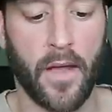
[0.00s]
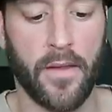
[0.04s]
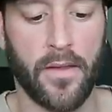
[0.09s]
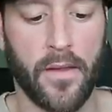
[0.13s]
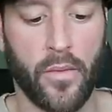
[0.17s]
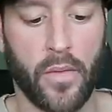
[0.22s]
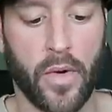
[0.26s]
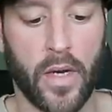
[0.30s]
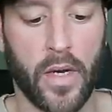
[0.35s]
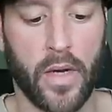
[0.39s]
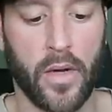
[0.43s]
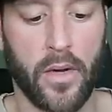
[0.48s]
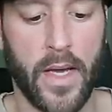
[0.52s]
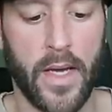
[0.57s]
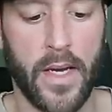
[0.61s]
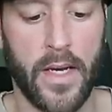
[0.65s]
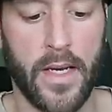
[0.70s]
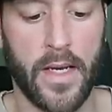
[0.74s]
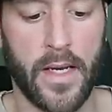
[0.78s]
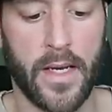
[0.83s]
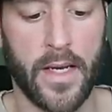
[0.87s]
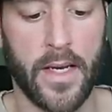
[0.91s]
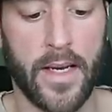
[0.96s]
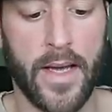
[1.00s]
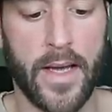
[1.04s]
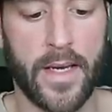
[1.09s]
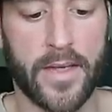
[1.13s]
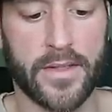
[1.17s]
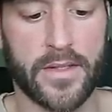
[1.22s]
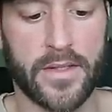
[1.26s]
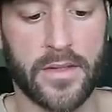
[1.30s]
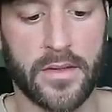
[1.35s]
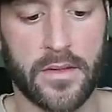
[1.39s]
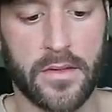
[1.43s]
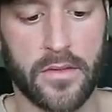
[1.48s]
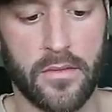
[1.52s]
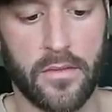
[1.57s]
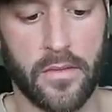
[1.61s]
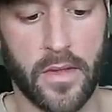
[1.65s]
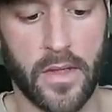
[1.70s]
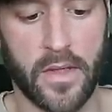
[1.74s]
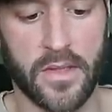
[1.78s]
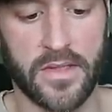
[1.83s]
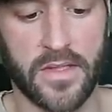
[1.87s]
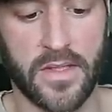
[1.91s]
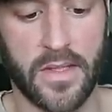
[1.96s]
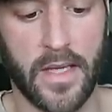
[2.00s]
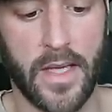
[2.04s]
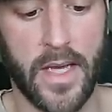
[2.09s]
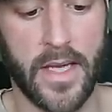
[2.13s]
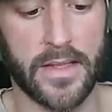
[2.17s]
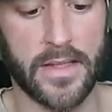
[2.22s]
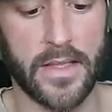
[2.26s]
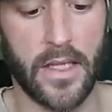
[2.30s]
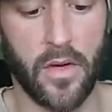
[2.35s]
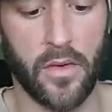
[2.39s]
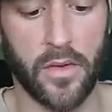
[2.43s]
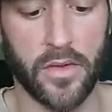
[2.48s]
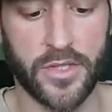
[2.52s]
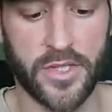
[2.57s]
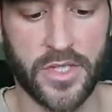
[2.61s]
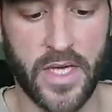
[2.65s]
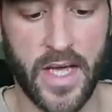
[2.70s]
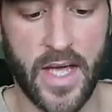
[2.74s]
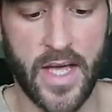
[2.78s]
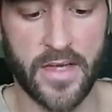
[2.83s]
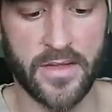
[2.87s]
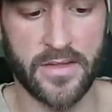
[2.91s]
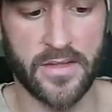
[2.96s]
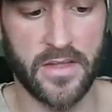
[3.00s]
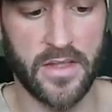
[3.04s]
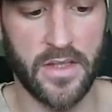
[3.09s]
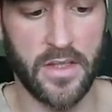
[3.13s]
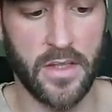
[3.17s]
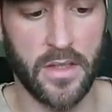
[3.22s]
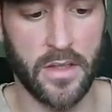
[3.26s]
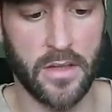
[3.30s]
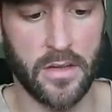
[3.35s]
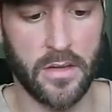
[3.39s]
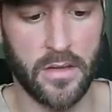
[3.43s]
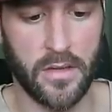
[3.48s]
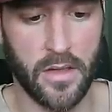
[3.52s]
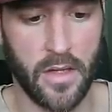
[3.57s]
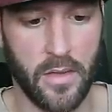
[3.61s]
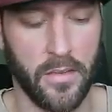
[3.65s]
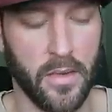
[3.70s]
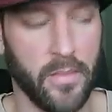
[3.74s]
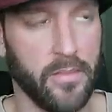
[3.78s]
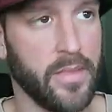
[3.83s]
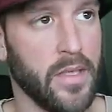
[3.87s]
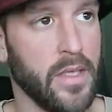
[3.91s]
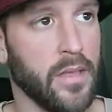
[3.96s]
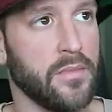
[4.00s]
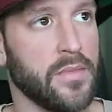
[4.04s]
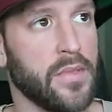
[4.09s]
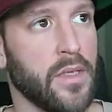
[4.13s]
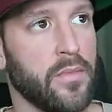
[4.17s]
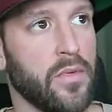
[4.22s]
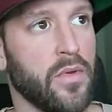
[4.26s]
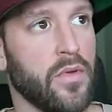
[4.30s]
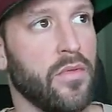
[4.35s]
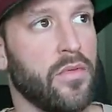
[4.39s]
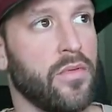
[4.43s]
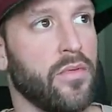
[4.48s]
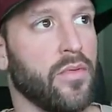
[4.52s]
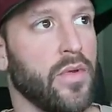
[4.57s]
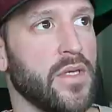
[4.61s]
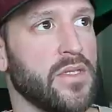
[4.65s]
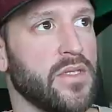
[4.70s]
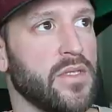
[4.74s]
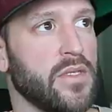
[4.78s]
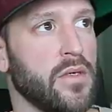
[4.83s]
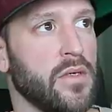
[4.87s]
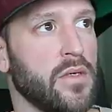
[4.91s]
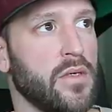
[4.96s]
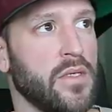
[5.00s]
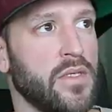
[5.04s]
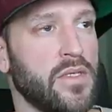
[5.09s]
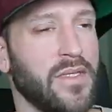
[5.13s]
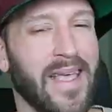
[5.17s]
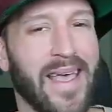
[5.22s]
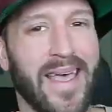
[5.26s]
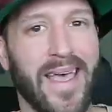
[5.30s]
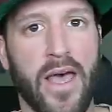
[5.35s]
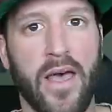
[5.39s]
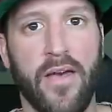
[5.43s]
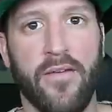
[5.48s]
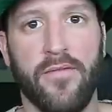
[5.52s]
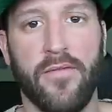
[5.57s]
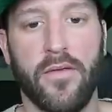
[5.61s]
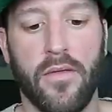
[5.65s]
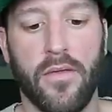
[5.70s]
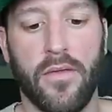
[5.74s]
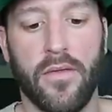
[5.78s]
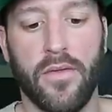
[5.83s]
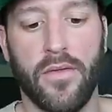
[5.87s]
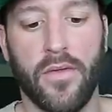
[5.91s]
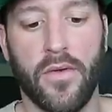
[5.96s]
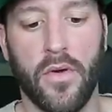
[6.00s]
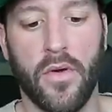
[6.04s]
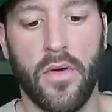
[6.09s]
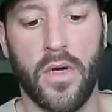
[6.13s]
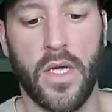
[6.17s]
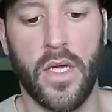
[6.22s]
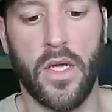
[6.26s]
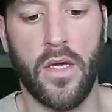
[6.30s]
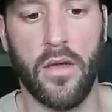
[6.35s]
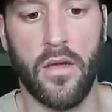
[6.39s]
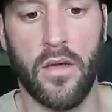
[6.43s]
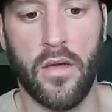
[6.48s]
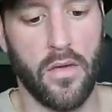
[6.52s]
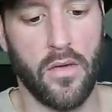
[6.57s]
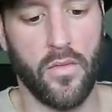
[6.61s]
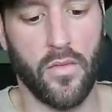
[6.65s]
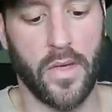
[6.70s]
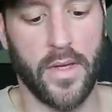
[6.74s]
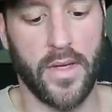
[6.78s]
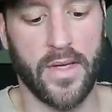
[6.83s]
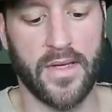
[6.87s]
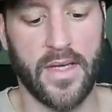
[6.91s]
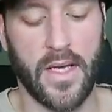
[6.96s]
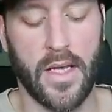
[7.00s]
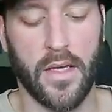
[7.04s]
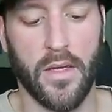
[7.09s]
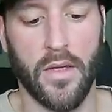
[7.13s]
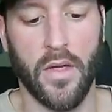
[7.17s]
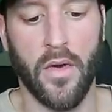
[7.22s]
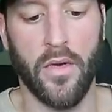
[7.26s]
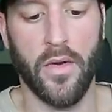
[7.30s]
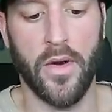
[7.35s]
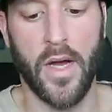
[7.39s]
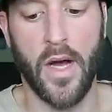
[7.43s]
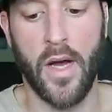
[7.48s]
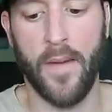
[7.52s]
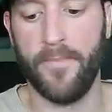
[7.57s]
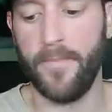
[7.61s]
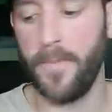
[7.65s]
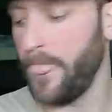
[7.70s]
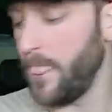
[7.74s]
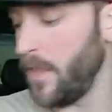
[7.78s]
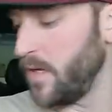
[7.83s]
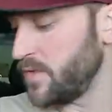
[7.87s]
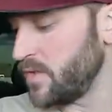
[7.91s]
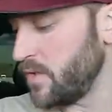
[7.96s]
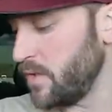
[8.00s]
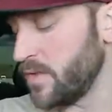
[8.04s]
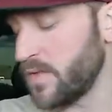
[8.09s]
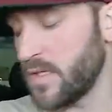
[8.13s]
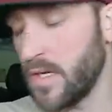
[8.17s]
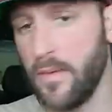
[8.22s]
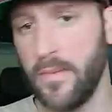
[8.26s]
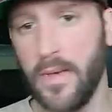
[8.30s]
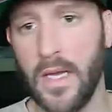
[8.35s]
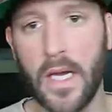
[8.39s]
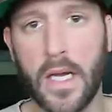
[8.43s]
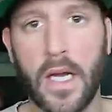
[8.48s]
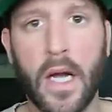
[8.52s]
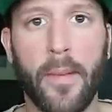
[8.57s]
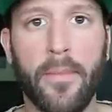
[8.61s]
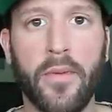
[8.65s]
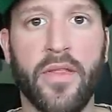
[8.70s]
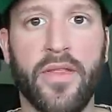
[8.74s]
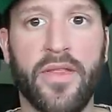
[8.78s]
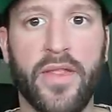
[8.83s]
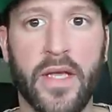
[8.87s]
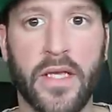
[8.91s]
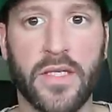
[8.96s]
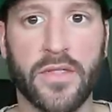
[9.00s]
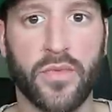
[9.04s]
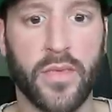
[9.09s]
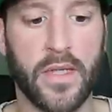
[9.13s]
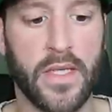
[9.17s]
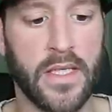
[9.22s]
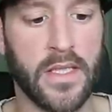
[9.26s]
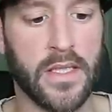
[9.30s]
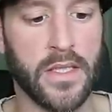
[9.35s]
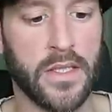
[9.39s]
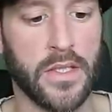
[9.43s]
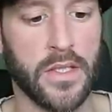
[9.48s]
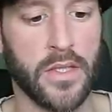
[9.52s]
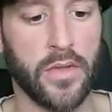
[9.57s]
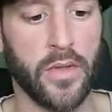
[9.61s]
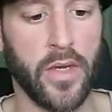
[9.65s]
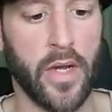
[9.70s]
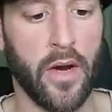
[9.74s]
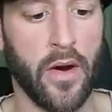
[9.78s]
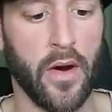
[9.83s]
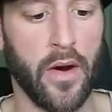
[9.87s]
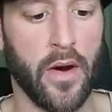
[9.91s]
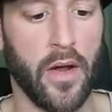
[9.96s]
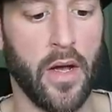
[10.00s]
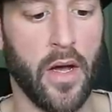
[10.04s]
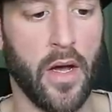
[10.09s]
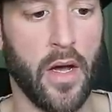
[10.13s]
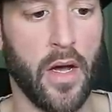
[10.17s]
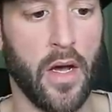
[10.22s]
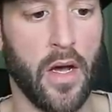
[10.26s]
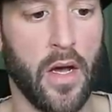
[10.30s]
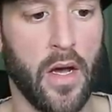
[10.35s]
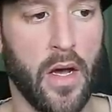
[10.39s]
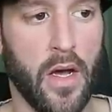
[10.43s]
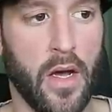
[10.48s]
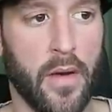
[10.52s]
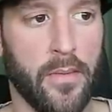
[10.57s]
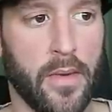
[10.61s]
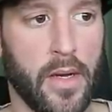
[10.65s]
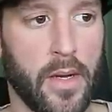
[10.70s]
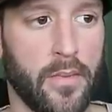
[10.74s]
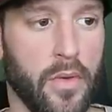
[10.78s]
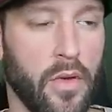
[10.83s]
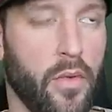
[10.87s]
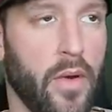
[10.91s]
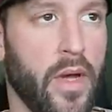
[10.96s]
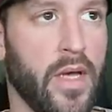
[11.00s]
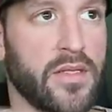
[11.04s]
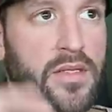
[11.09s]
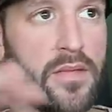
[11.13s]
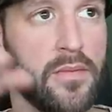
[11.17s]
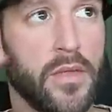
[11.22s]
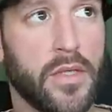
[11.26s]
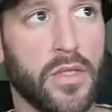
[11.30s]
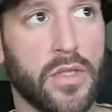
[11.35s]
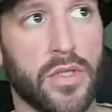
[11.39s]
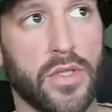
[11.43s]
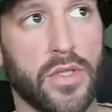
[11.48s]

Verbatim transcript: Then we're gonna go ahead and hit connect. We're gonna select our chassis. I'm a BMW 3 Series F30. We'll let that load up. So there's gonna be a couple of things we need to do here, um, a couple of ways I'm gonna